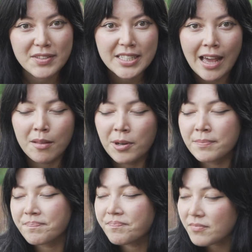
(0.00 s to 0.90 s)
of this caliber.
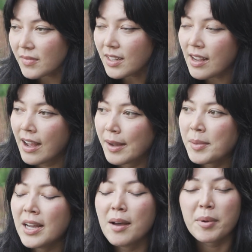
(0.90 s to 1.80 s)
Um,
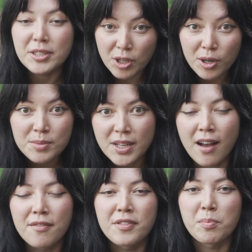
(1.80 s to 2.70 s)
but in terms
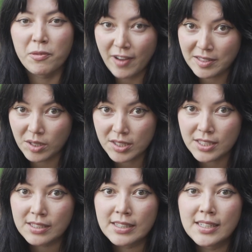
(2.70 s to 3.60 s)
of the
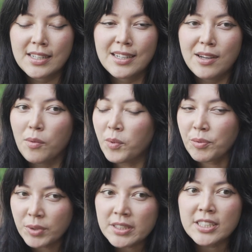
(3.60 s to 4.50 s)
professors, we
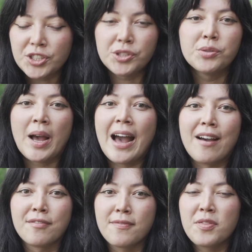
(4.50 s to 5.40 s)
really do
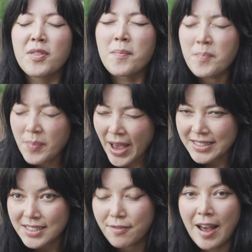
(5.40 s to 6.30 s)
have the
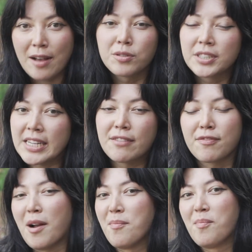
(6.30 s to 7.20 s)
best faculty
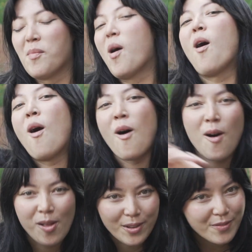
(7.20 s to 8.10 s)
from
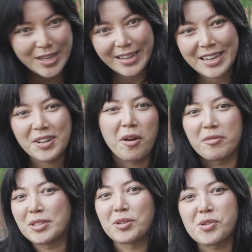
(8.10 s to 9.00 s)
all of the Indigo
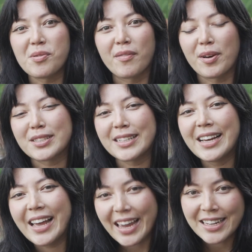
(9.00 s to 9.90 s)
Research universe
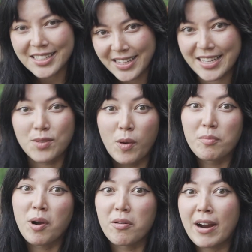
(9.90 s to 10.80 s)
into this one
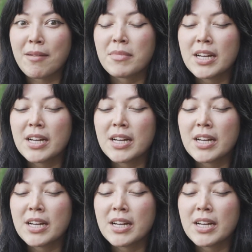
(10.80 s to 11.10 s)
program.